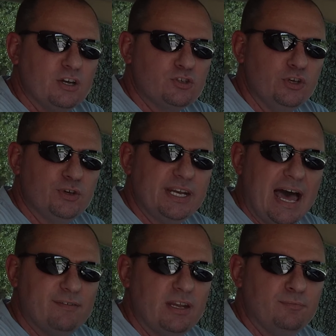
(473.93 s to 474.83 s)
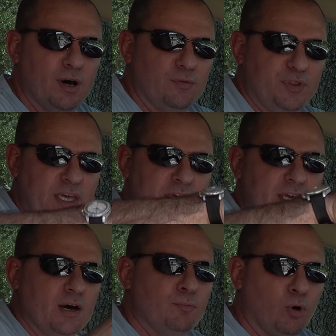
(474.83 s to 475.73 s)
So you can have it in both the
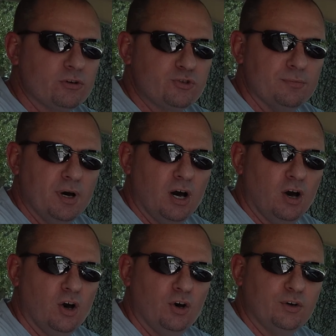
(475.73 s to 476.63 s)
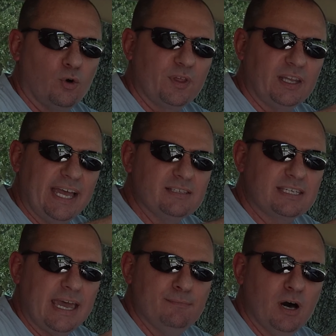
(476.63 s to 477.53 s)
portrait mode or the
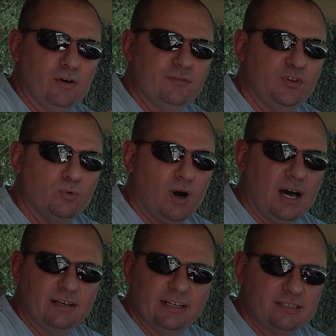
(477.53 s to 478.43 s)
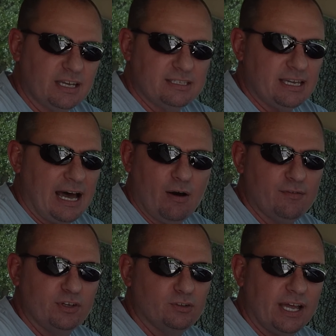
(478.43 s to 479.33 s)
landscape mode if you want. It's
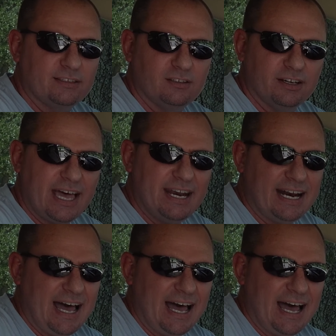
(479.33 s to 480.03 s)
however you like to look at it.